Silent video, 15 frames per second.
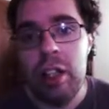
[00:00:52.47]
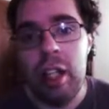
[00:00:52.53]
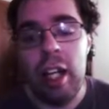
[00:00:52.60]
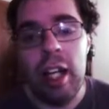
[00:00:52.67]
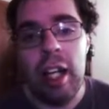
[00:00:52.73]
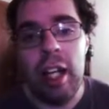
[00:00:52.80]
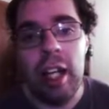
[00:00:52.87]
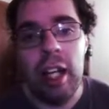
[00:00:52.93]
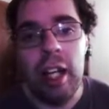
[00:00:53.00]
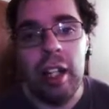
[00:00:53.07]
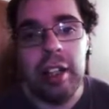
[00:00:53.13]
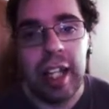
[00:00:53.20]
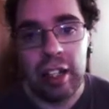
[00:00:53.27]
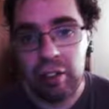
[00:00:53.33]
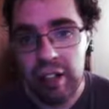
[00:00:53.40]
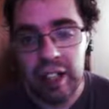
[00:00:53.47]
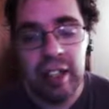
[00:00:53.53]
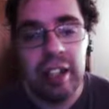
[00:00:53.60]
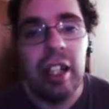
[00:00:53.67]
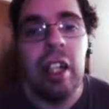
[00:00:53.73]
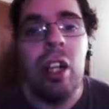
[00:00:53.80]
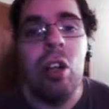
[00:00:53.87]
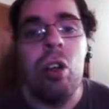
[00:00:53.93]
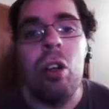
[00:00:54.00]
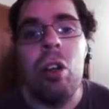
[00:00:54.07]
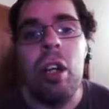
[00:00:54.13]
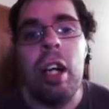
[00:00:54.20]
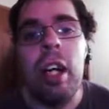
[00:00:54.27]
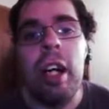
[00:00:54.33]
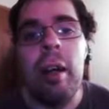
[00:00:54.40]
saccharides,
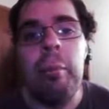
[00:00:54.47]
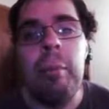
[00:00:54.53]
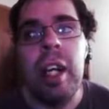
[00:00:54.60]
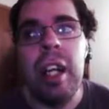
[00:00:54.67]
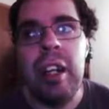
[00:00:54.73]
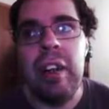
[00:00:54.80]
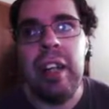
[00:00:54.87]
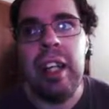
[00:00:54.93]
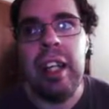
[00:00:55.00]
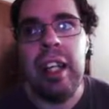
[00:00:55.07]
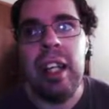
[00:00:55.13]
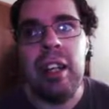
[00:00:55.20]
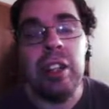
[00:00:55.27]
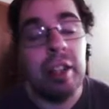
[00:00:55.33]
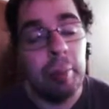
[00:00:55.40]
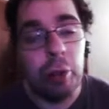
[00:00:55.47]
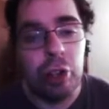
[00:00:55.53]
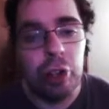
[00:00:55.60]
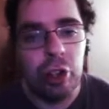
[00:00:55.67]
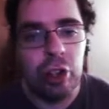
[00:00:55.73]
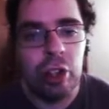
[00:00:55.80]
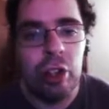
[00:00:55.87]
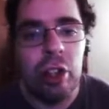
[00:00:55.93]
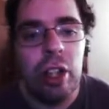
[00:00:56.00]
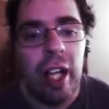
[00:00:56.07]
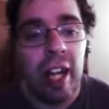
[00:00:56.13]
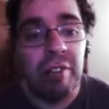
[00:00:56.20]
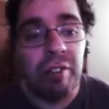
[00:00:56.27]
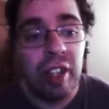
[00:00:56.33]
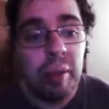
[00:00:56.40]
or the simple sugar.
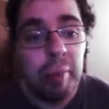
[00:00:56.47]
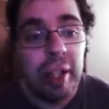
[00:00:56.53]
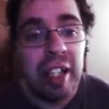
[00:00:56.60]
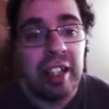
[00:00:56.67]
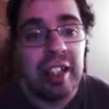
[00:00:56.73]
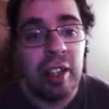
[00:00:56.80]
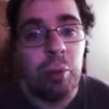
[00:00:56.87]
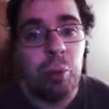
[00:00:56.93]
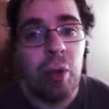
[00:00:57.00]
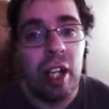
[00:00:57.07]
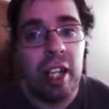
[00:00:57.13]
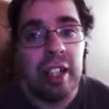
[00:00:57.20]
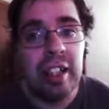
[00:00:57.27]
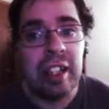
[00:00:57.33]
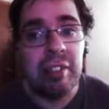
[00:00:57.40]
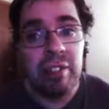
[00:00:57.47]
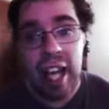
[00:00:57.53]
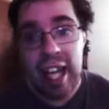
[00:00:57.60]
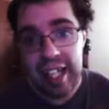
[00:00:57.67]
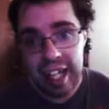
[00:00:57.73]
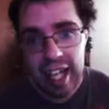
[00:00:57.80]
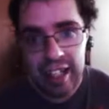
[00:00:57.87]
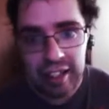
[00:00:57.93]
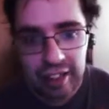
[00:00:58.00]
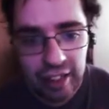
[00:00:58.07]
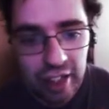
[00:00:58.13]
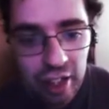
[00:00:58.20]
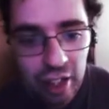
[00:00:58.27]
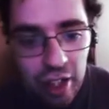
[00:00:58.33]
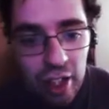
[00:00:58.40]
And for lipids, it was the fatty
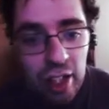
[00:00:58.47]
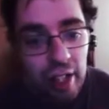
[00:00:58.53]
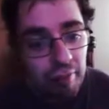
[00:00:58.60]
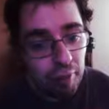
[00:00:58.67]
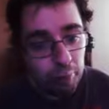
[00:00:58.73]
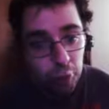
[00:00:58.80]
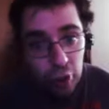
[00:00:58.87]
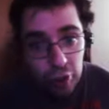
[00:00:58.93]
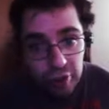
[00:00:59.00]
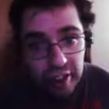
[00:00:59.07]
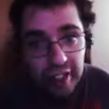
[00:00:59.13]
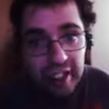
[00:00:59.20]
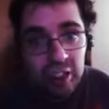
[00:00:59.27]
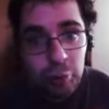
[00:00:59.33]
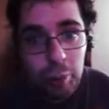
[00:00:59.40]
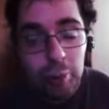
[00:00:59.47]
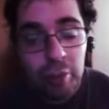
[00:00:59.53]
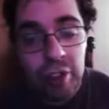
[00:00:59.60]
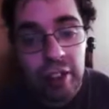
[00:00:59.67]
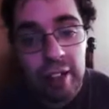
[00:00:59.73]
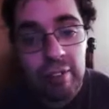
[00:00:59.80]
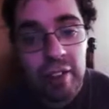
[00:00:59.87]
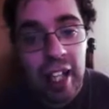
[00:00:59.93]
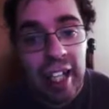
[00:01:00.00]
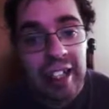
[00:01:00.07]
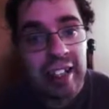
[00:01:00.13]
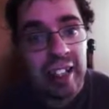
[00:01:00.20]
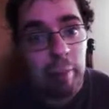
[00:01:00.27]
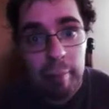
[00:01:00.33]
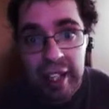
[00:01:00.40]
acid. For proteins, we discovered that it's
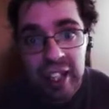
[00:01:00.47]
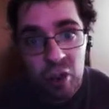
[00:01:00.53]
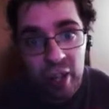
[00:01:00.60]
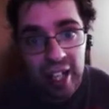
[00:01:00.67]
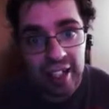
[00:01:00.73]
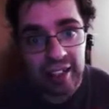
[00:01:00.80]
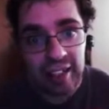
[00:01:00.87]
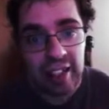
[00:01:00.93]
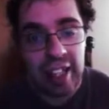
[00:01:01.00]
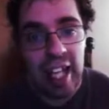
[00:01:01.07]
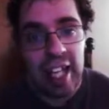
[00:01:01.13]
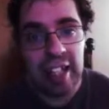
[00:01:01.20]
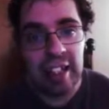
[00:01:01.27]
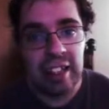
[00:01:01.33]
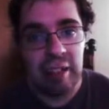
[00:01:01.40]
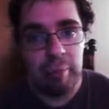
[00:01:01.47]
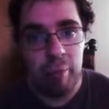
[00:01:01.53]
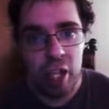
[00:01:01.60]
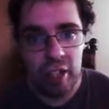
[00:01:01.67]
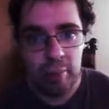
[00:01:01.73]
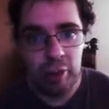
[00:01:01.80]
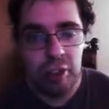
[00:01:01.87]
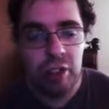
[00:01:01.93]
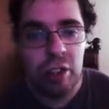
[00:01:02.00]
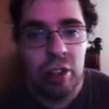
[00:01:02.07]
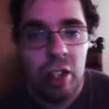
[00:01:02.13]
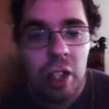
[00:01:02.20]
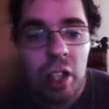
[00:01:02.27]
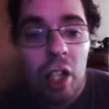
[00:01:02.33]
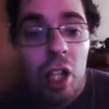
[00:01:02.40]
the amino acid that is the monomer.
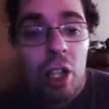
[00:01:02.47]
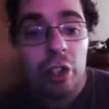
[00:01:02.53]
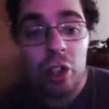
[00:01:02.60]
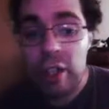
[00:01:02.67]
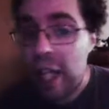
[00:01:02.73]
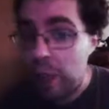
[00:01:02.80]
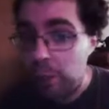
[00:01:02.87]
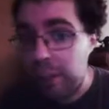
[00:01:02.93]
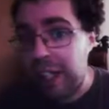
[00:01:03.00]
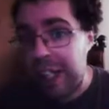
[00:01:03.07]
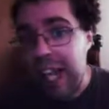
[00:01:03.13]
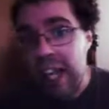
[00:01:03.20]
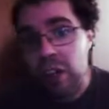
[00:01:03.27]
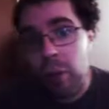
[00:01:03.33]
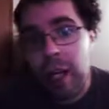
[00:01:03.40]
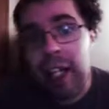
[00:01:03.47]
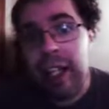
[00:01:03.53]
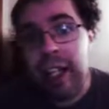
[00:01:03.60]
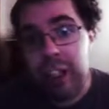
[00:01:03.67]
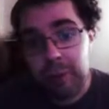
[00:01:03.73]
So now that we got out of the way, let's